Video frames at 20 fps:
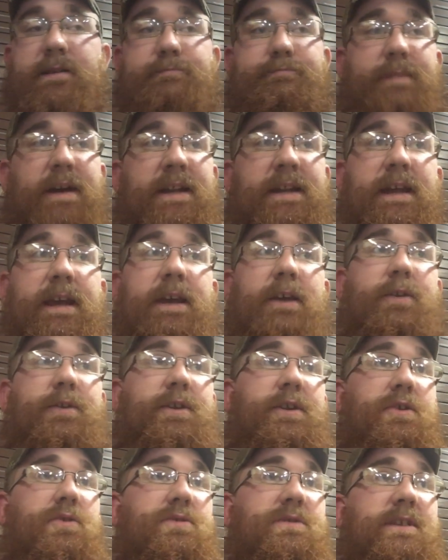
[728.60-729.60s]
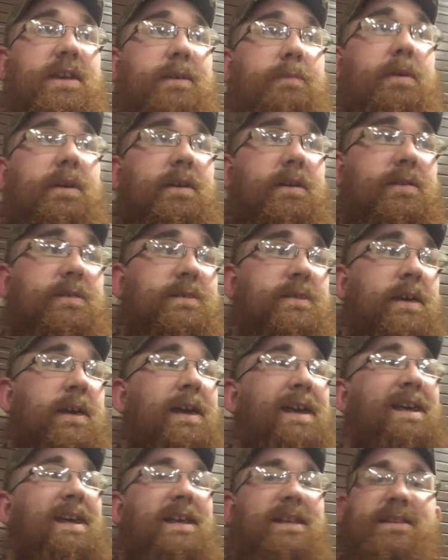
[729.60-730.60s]
it Monday or Tuesday because
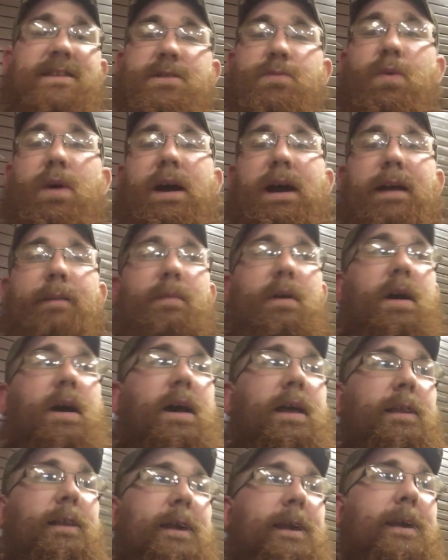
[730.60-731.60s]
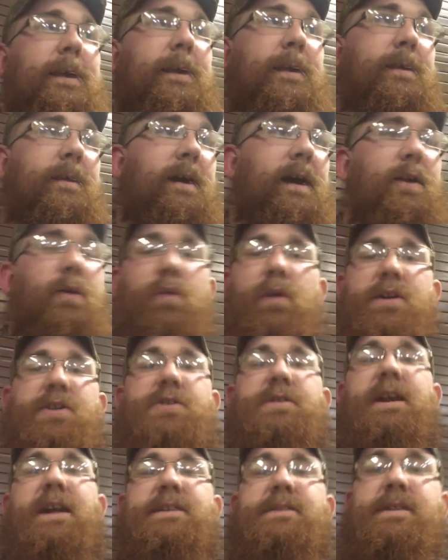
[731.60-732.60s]
this is why I'm not like, I don't want
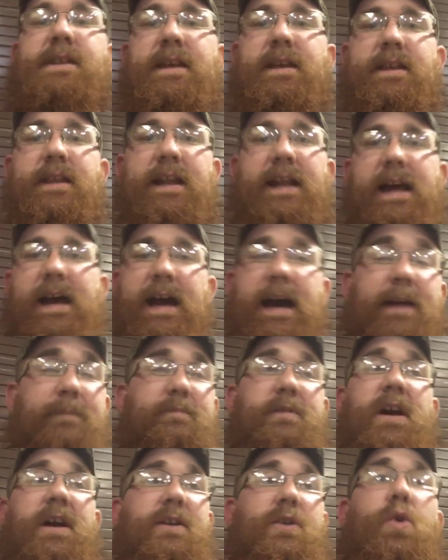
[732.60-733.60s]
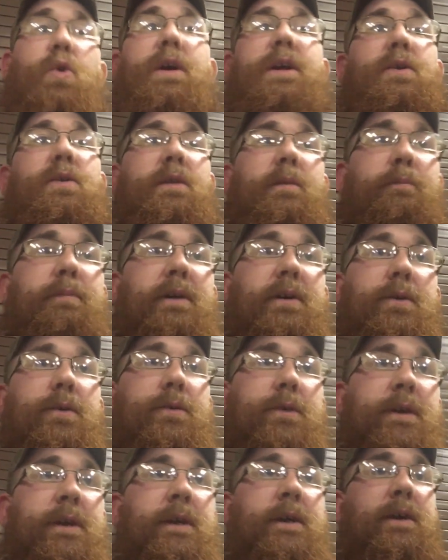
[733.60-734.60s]
you guys to think that I done quit on the
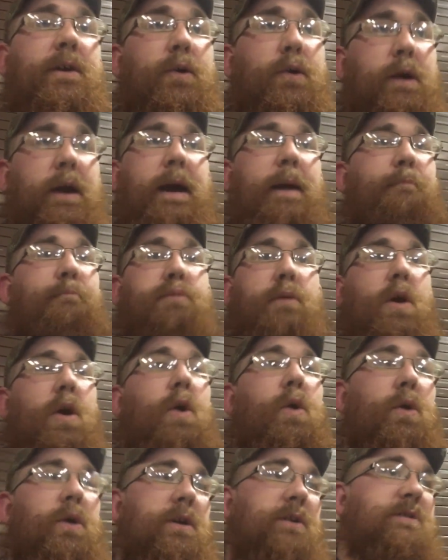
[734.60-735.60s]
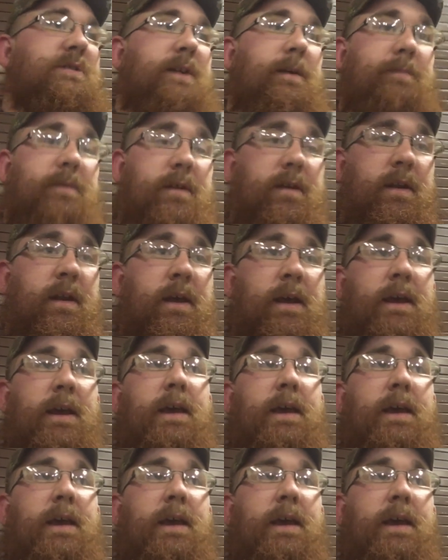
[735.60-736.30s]
build or I'm broke or something.